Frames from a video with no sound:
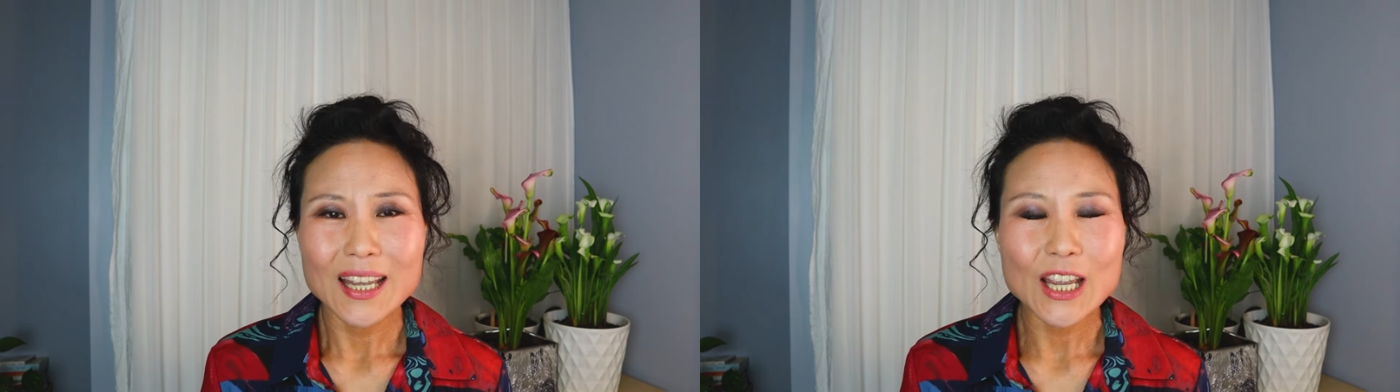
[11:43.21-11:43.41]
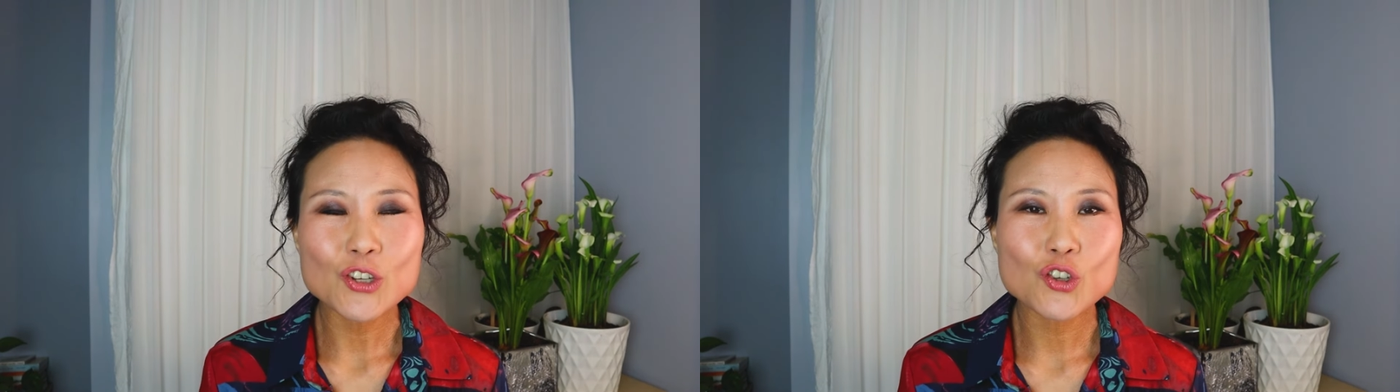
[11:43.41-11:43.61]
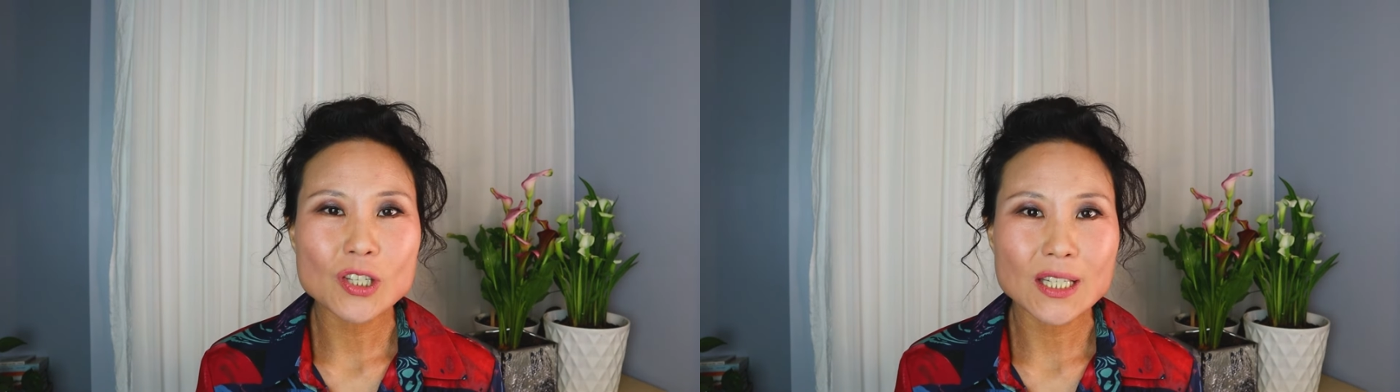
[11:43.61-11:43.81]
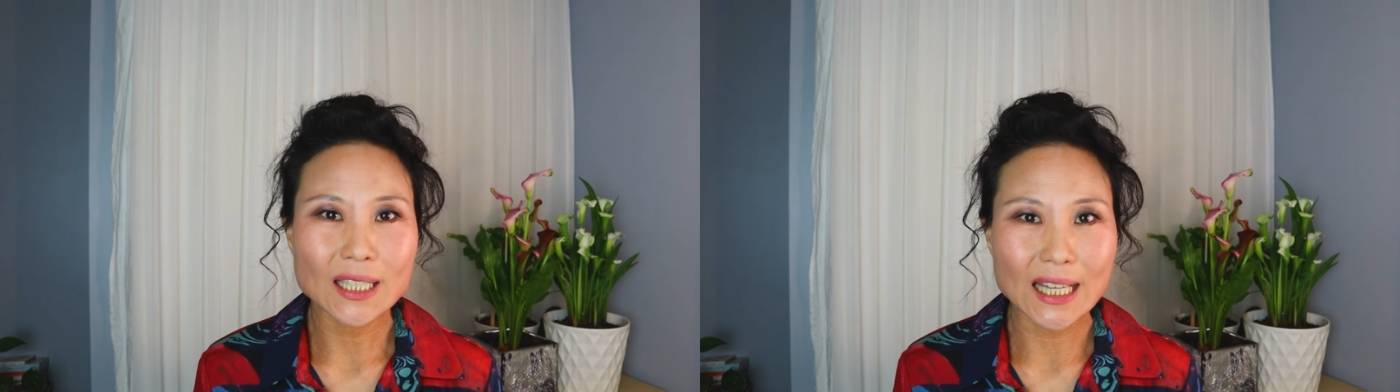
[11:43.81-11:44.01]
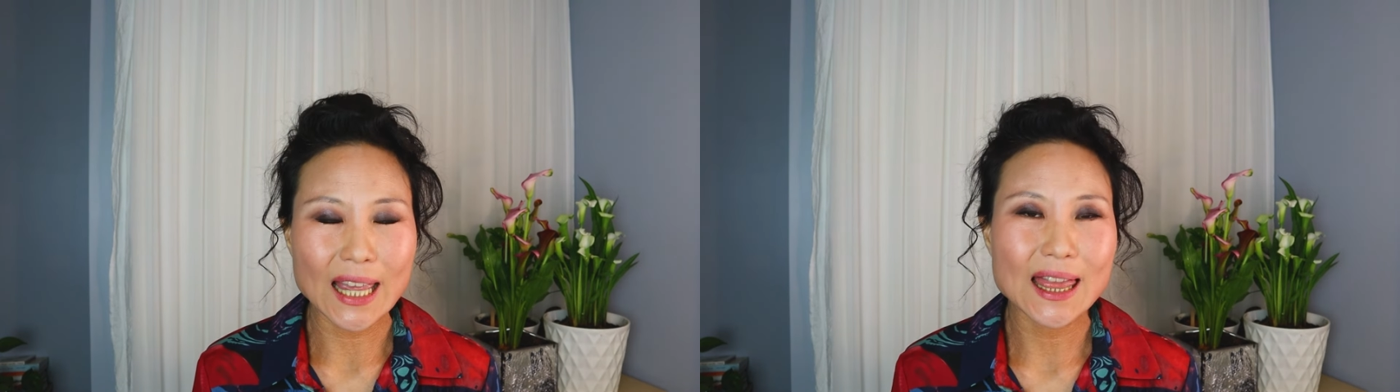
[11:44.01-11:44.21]

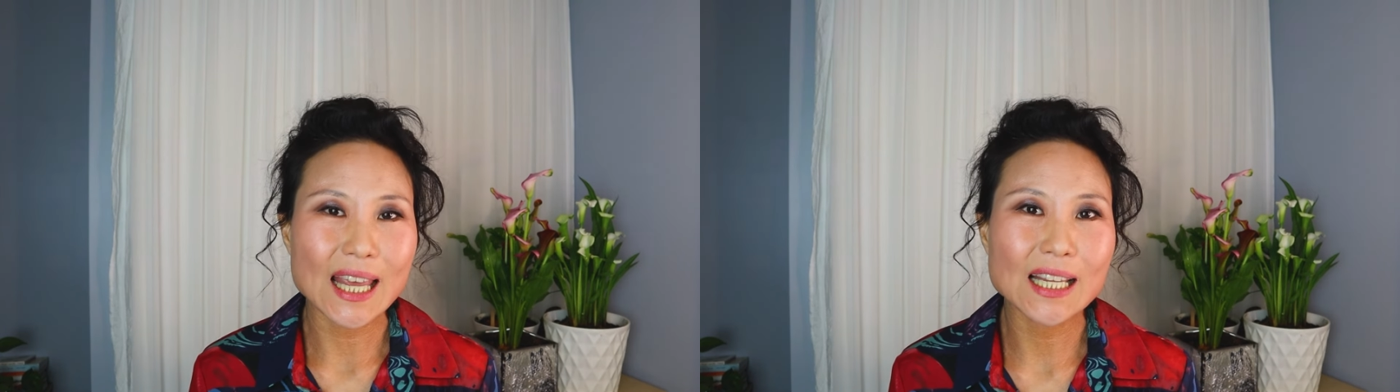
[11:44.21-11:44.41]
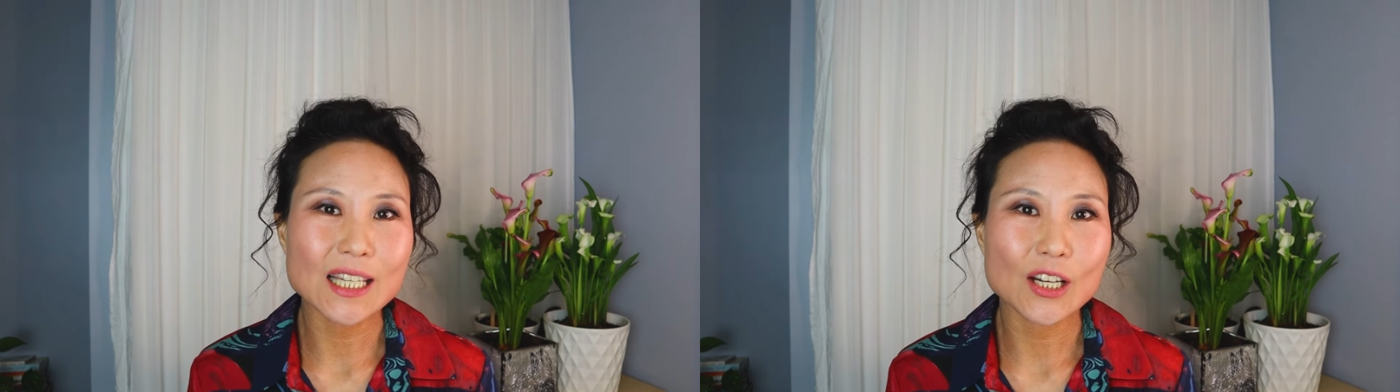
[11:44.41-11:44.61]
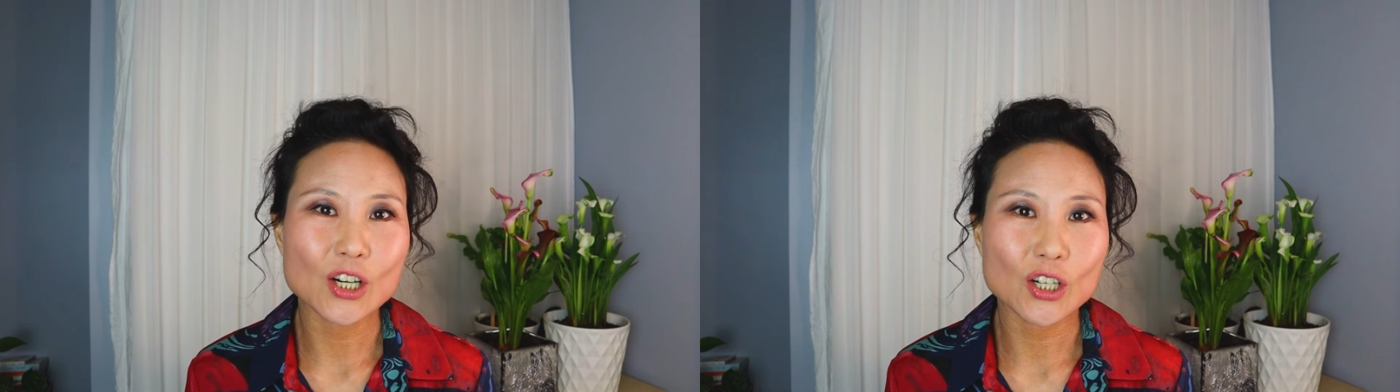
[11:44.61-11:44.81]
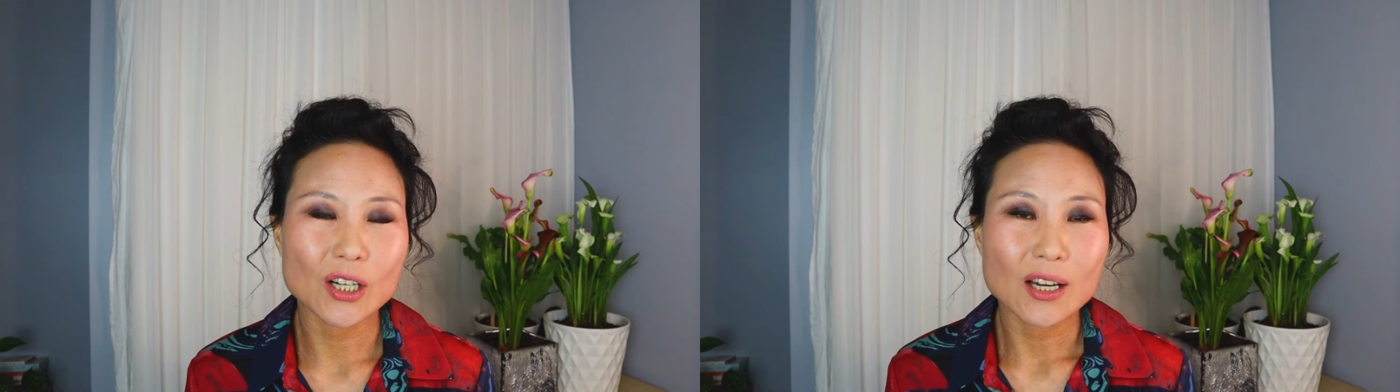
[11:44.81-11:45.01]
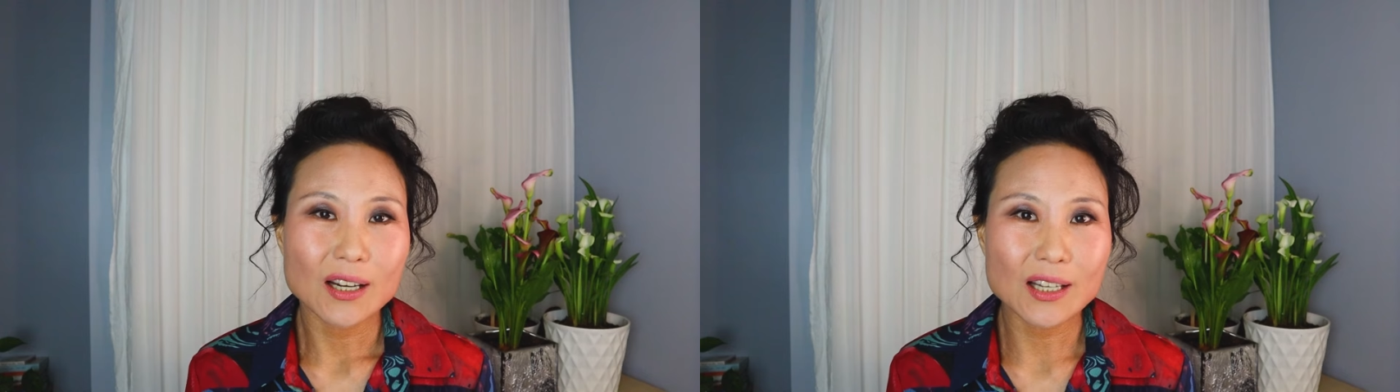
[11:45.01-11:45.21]
Interestingly, things that
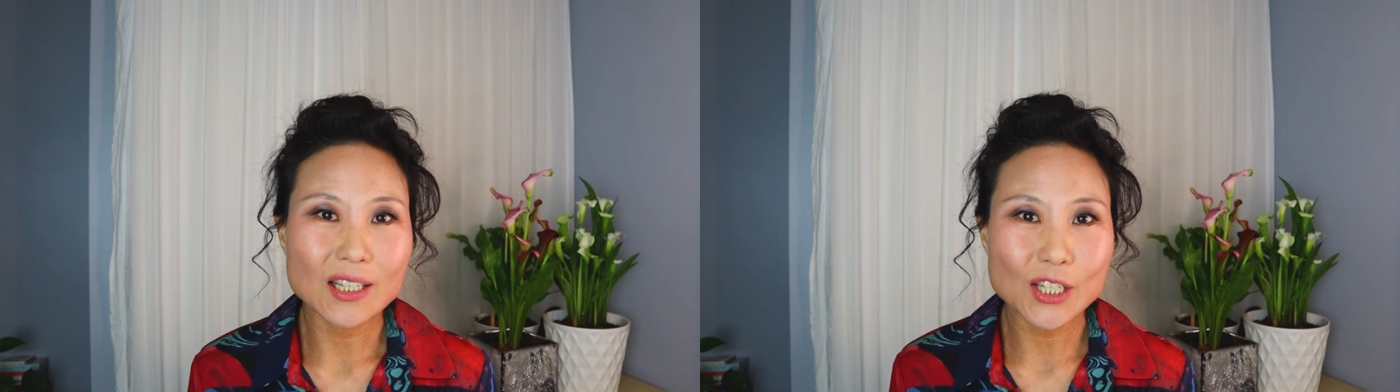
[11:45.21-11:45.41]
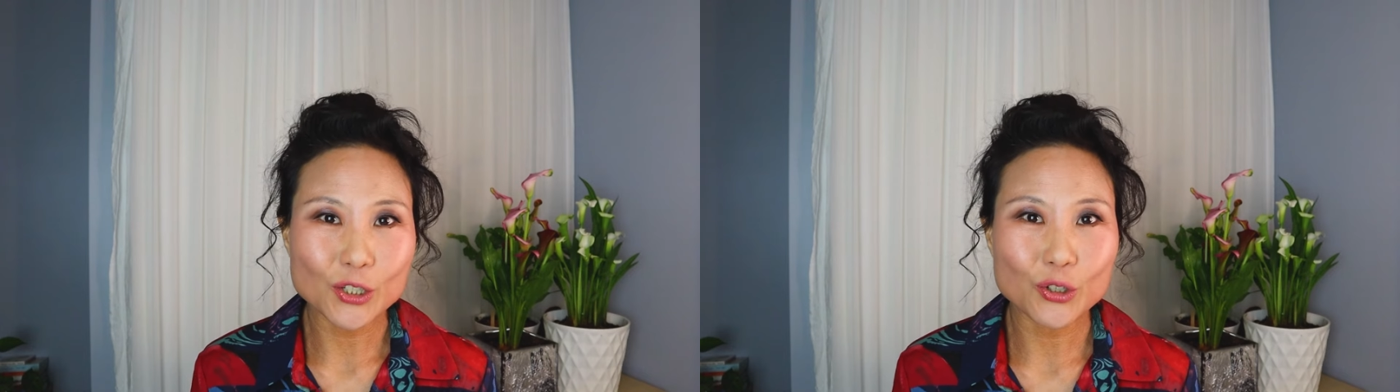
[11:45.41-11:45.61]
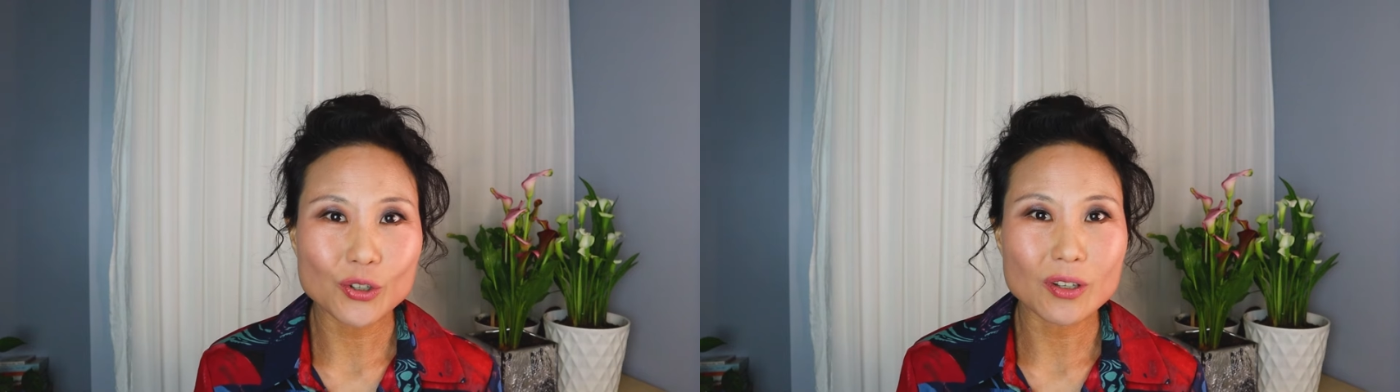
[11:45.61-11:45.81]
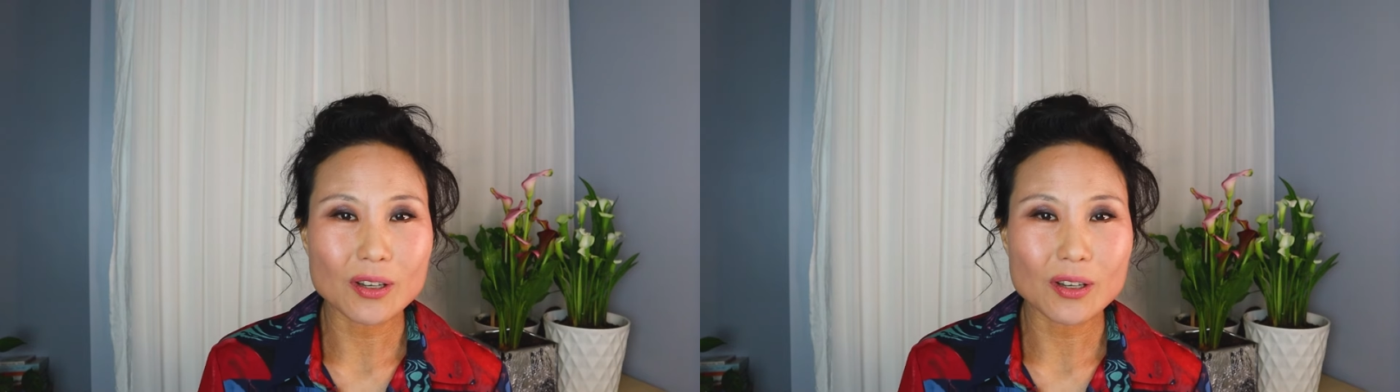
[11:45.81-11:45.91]
are considered